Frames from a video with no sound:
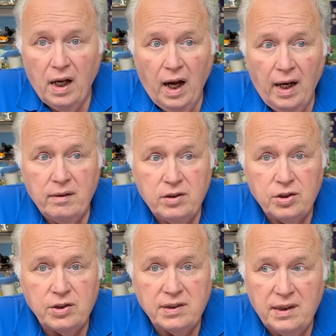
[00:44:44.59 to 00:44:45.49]
And you
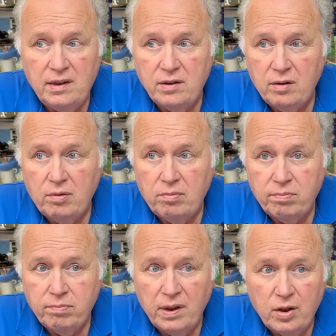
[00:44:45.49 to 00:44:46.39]
just need to
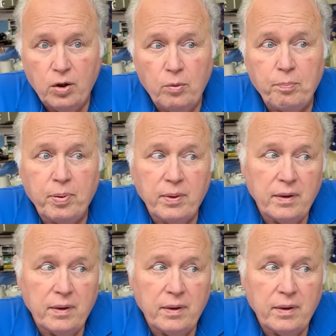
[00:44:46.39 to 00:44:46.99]
recoup